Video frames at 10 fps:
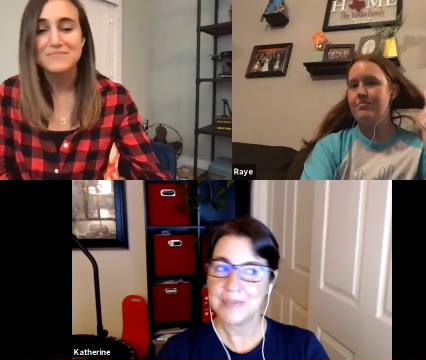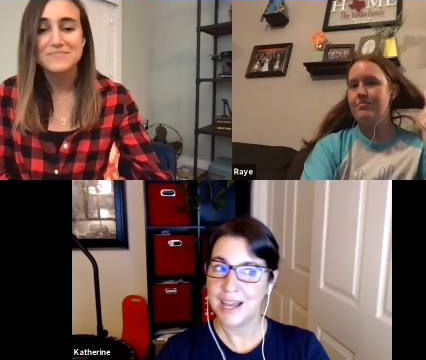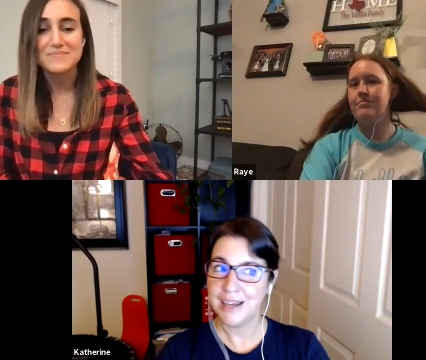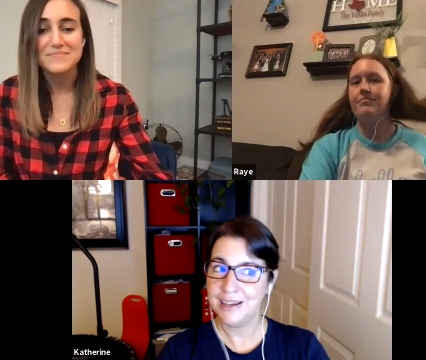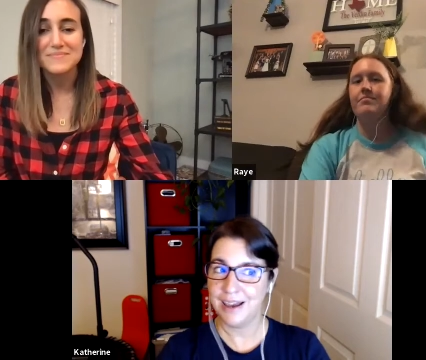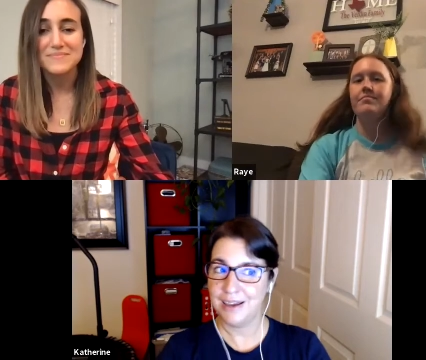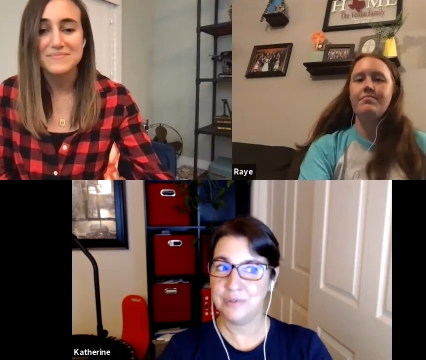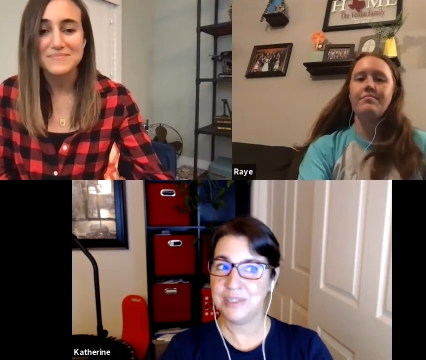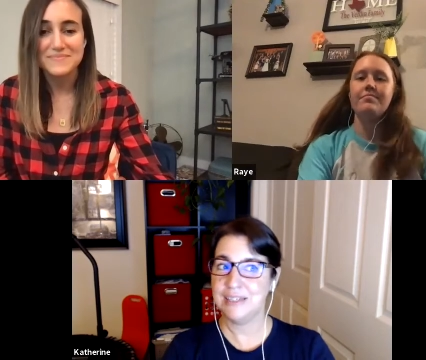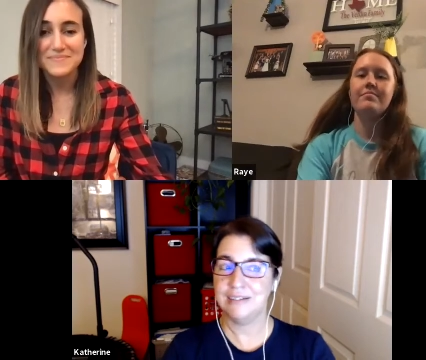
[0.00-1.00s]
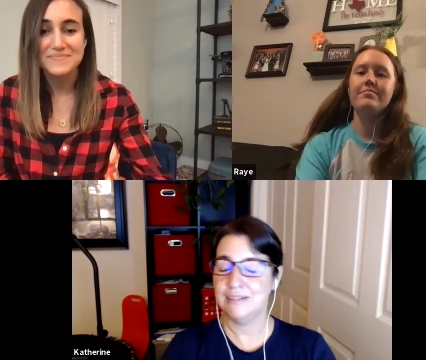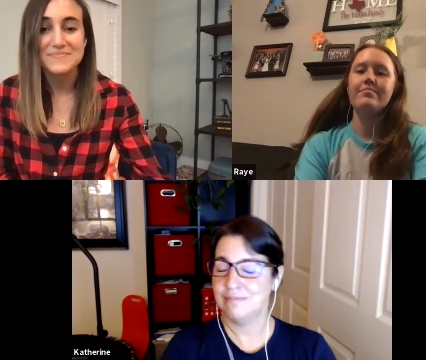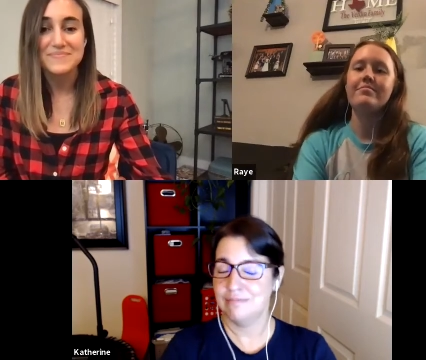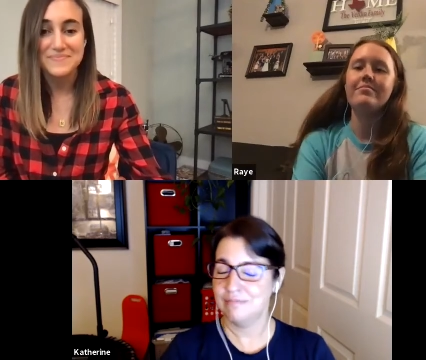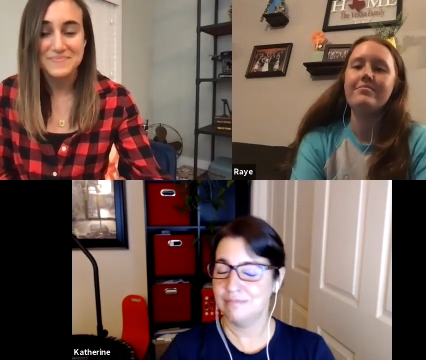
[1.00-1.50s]
Speaker 1: I, I really
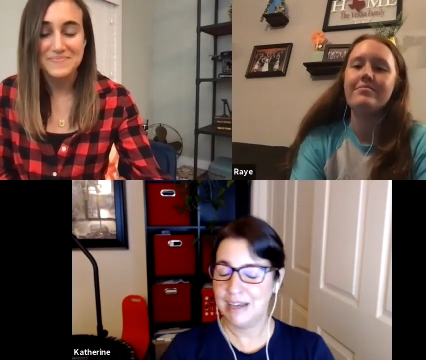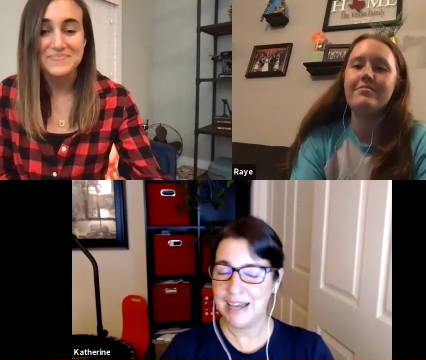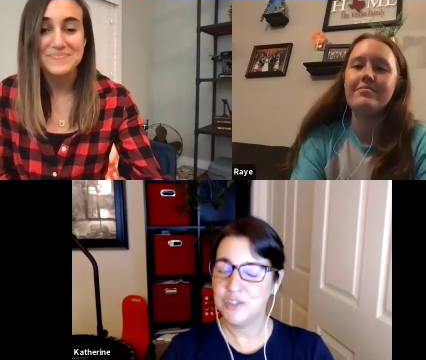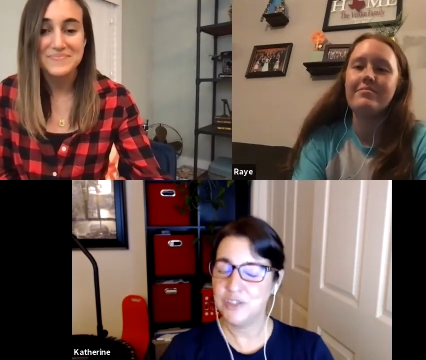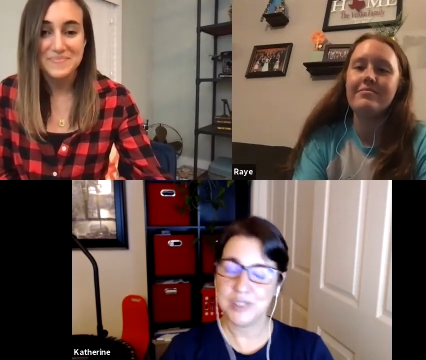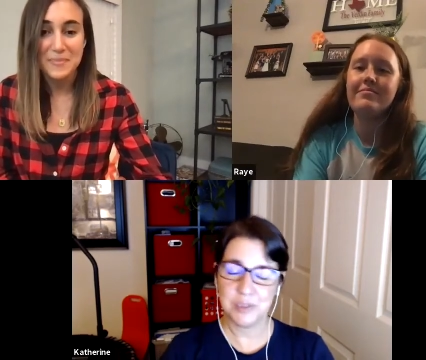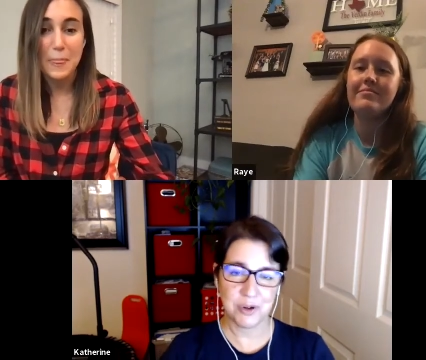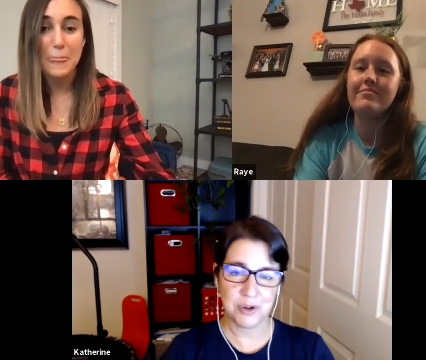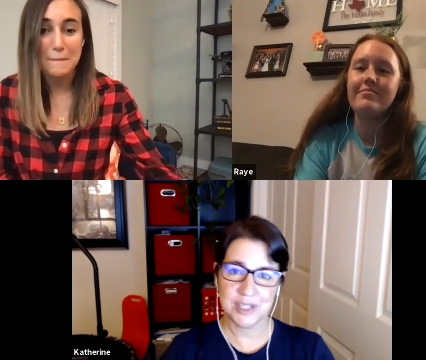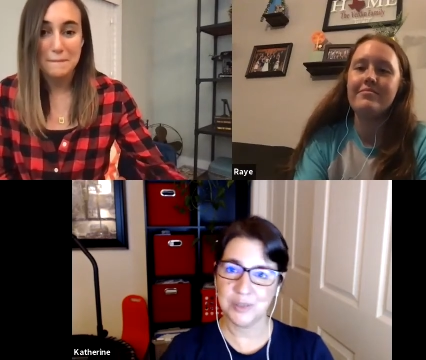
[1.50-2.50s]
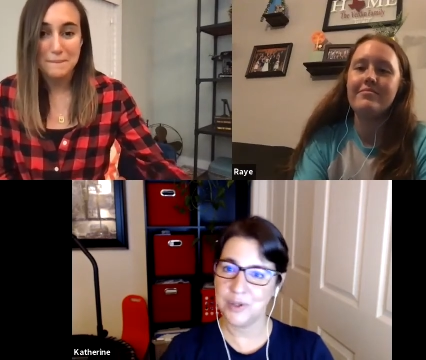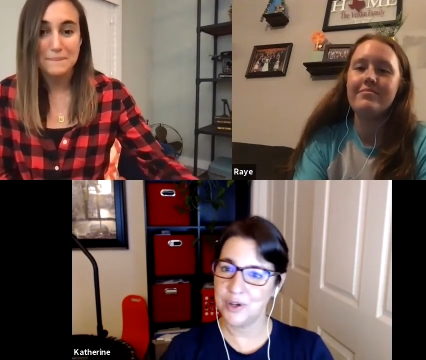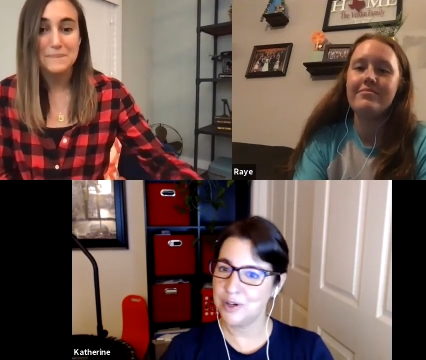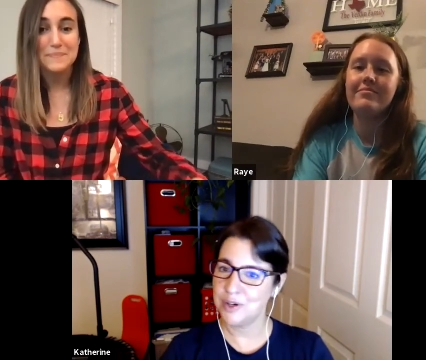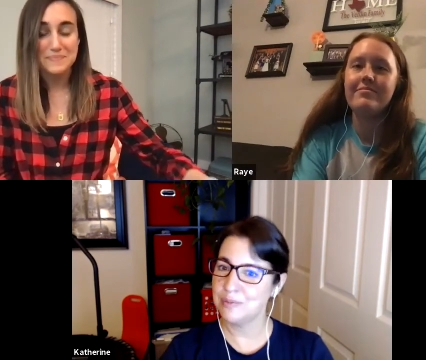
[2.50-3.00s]
I had no experience with
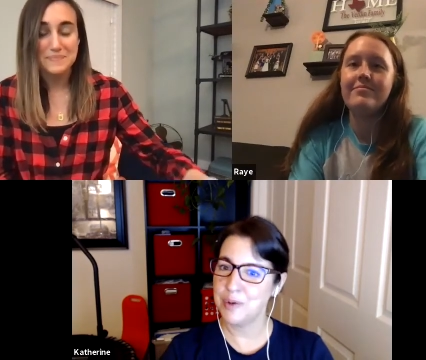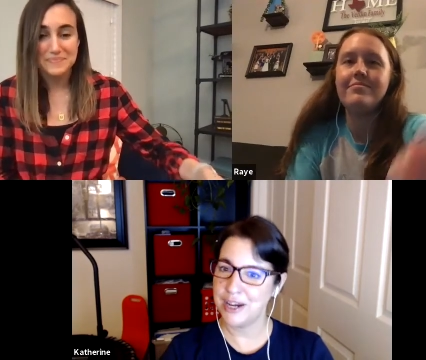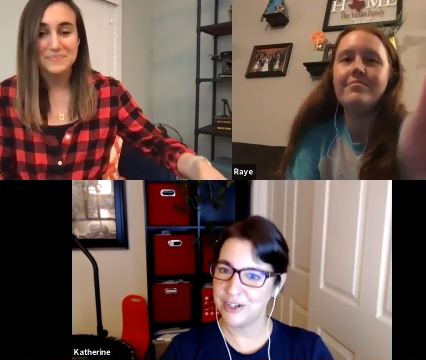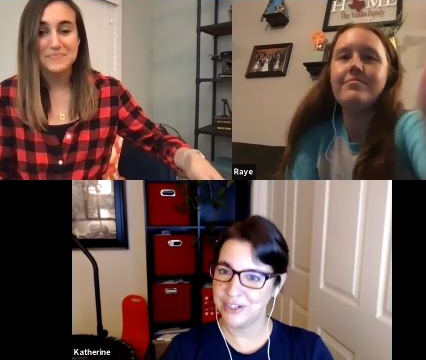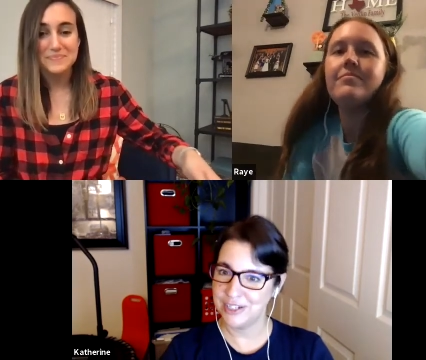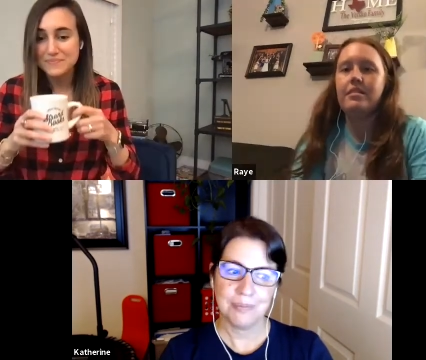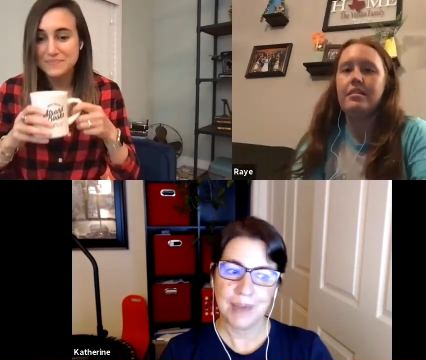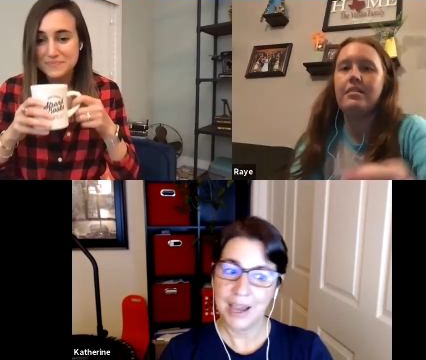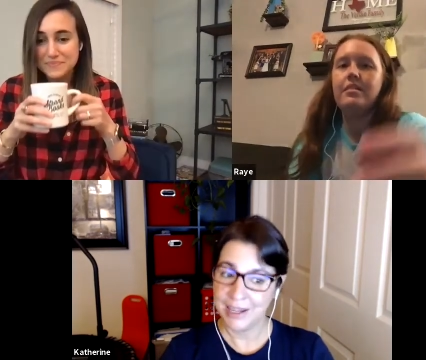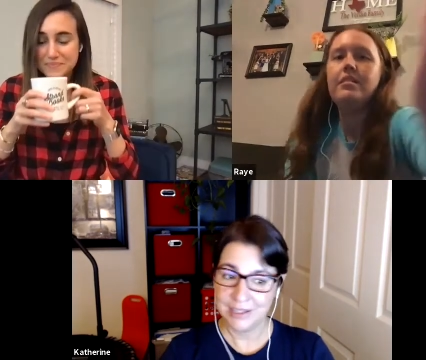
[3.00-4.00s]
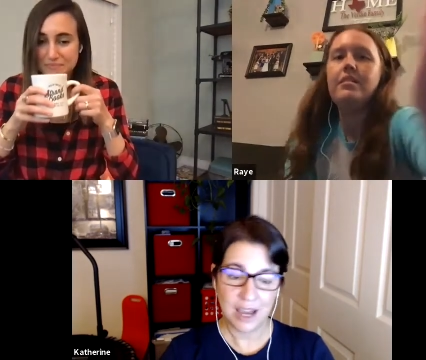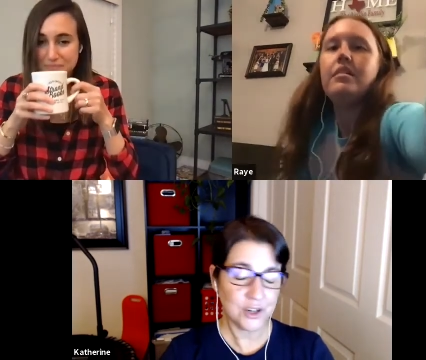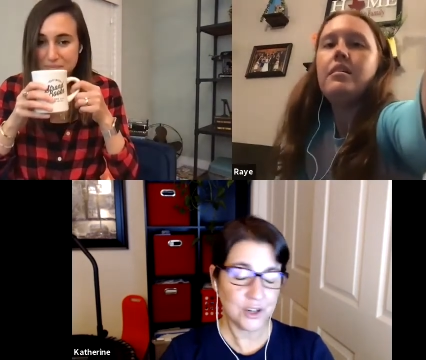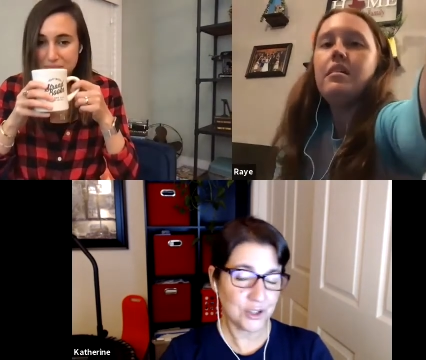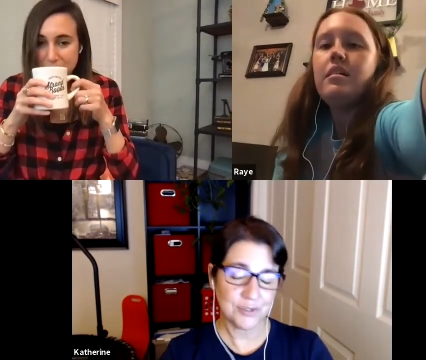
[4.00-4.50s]
her prior. I had not
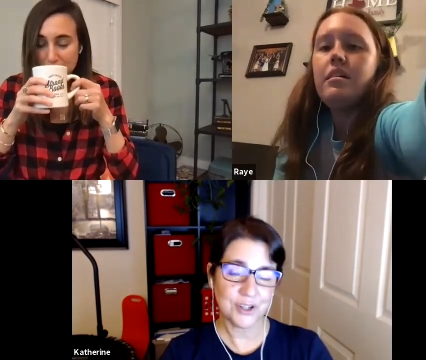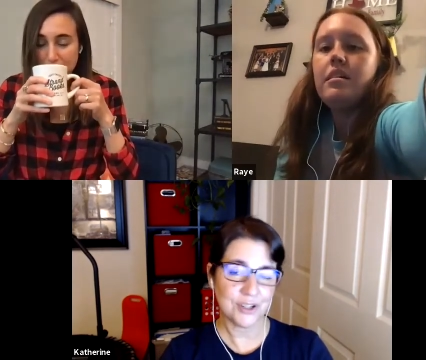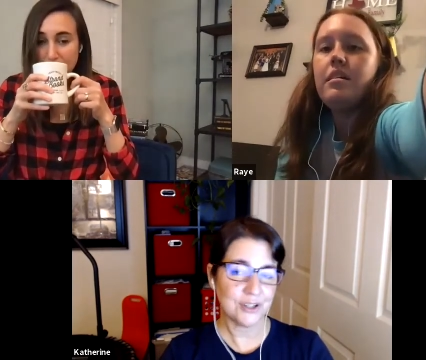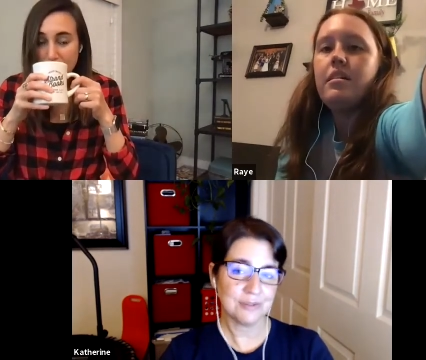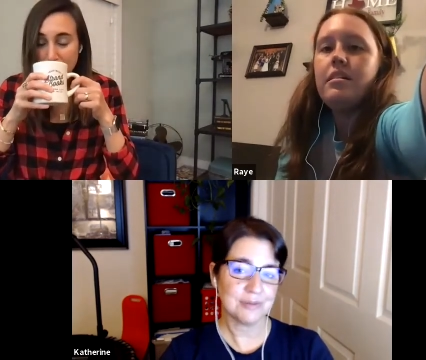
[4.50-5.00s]
heard of her.